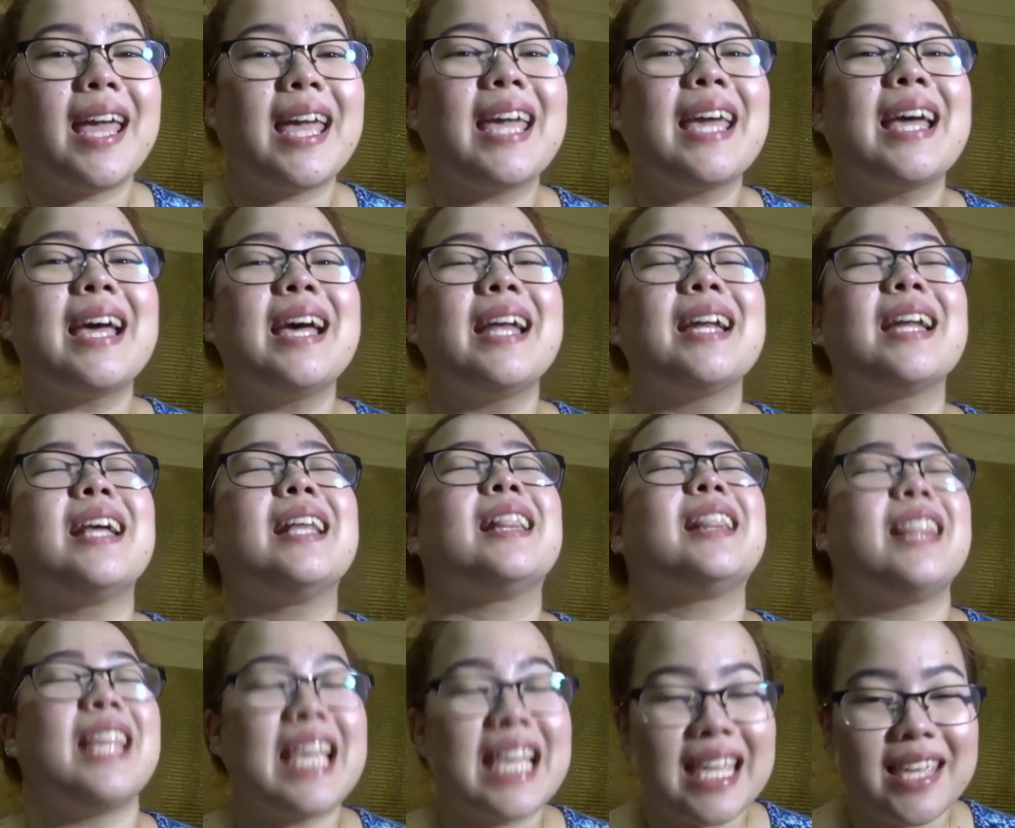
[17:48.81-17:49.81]
And
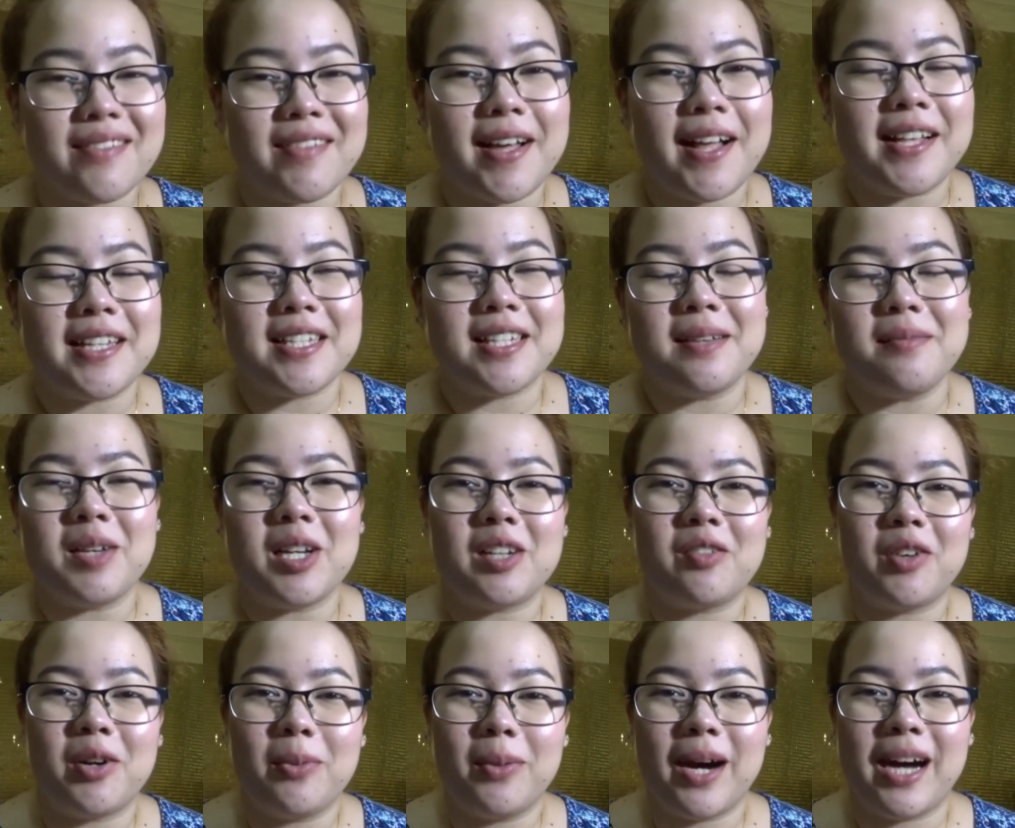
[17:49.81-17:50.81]
thank you all so
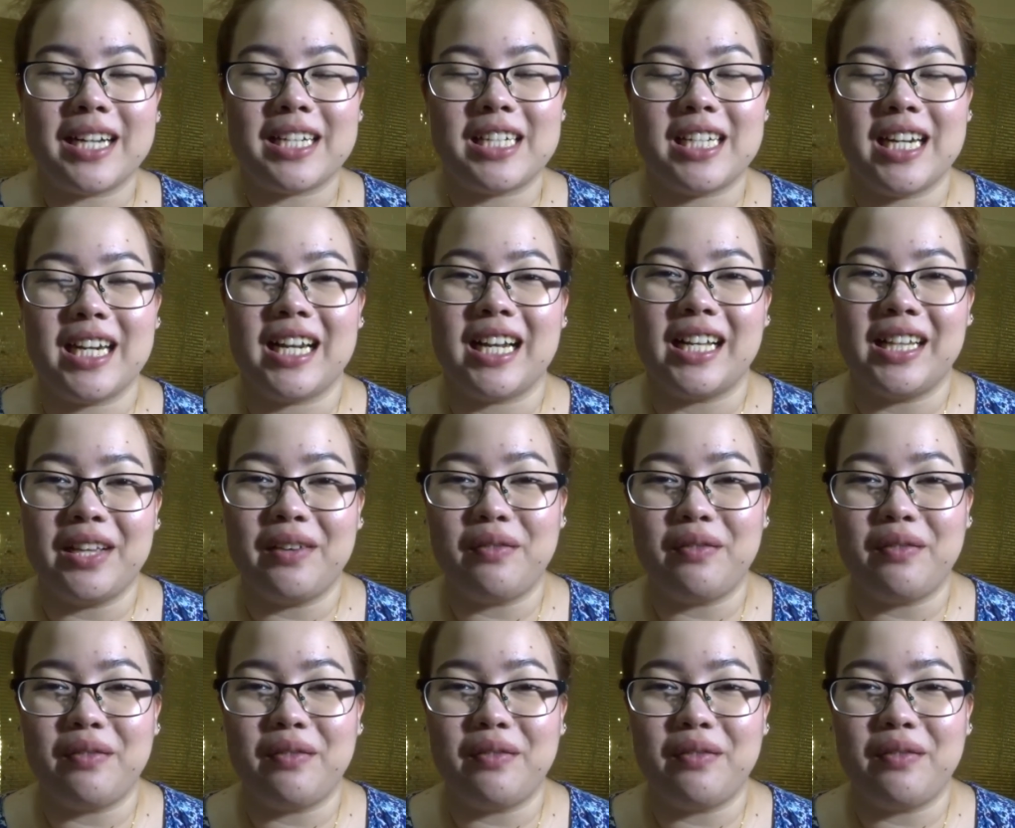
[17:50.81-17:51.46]
much for watching.